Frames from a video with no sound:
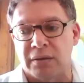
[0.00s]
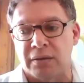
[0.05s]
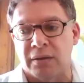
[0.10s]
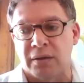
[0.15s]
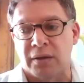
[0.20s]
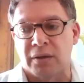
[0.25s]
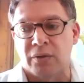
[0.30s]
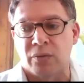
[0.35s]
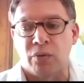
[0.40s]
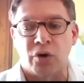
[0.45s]

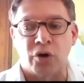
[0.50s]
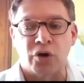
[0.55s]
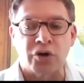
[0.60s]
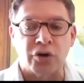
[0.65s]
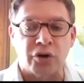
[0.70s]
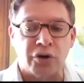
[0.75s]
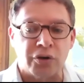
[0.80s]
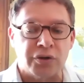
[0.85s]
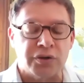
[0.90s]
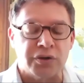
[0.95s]

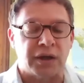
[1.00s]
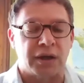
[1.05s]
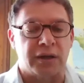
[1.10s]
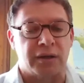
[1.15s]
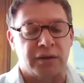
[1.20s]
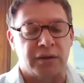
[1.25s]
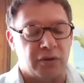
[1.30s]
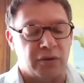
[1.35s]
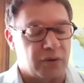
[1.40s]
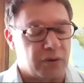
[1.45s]
workers and
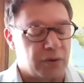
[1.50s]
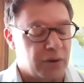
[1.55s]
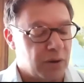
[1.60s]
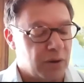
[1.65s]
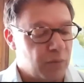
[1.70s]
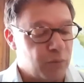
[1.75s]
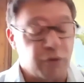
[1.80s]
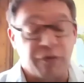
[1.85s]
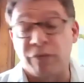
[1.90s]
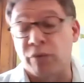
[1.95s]

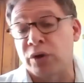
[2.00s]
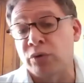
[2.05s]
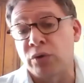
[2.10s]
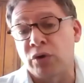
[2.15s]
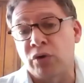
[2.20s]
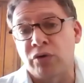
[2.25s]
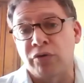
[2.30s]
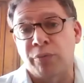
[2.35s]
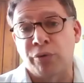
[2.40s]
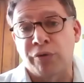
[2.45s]
what we call
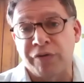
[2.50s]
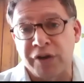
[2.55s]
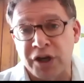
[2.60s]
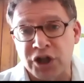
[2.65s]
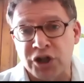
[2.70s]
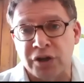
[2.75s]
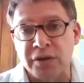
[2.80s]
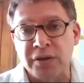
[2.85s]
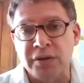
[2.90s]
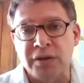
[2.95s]
the
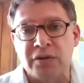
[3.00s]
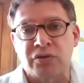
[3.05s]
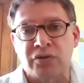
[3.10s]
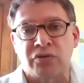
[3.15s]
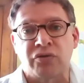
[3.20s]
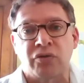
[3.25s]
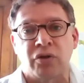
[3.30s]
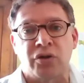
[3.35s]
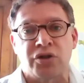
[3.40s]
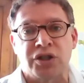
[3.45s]
professions in
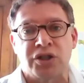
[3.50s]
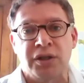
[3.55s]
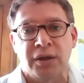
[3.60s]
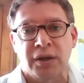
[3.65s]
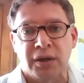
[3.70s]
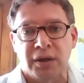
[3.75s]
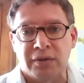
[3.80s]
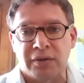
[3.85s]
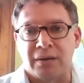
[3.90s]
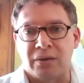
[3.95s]
sociology,
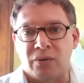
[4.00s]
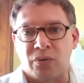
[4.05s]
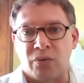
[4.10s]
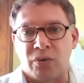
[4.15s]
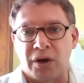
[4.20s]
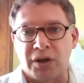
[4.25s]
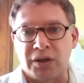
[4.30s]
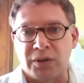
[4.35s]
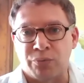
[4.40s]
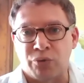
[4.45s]
where
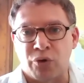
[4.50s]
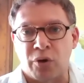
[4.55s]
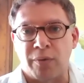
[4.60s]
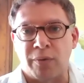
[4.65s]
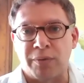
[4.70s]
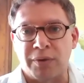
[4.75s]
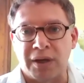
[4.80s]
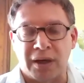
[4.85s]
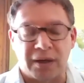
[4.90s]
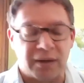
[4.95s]
it probably
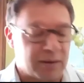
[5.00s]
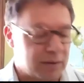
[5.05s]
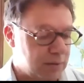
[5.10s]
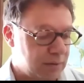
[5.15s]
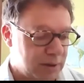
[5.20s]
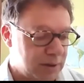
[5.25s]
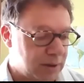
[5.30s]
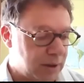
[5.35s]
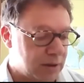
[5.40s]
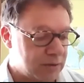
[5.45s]

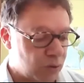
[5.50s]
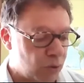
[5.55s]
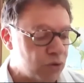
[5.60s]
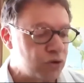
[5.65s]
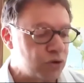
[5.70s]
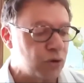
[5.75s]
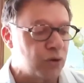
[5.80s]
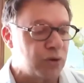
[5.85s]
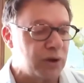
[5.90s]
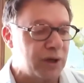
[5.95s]
has also
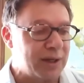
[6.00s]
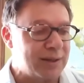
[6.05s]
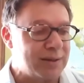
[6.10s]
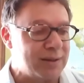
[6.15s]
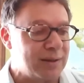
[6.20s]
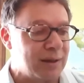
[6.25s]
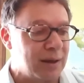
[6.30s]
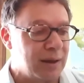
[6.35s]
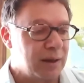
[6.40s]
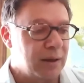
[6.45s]
created
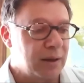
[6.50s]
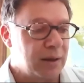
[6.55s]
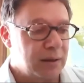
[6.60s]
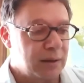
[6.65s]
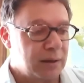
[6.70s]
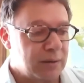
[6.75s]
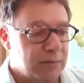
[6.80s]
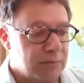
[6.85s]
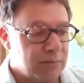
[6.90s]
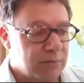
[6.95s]

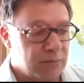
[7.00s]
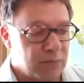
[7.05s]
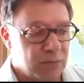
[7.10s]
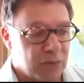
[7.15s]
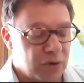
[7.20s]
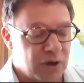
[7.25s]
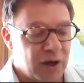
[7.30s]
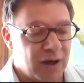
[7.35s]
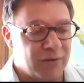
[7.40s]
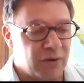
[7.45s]

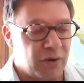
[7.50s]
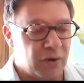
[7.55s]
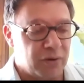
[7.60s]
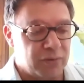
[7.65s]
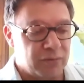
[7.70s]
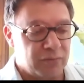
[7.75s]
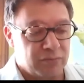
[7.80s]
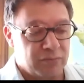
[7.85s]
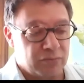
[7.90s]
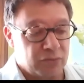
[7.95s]
another
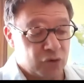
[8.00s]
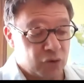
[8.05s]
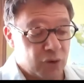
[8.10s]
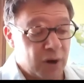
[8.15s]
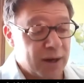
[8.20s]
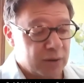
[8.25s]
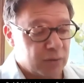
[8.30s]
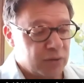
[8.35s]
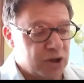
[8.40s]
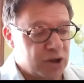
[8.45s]

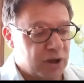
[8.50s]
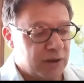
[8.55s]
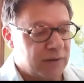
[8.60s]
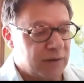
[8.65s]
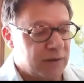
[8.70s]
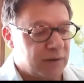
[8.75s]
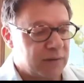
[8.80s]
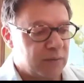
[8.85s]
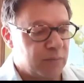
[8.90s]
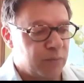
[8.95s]
trend, which I think
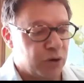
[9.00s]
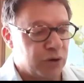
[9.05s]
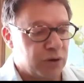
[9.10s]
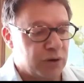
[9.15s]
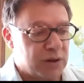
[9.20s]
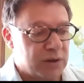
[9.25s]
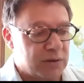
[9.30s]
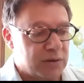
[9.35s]
is important. It's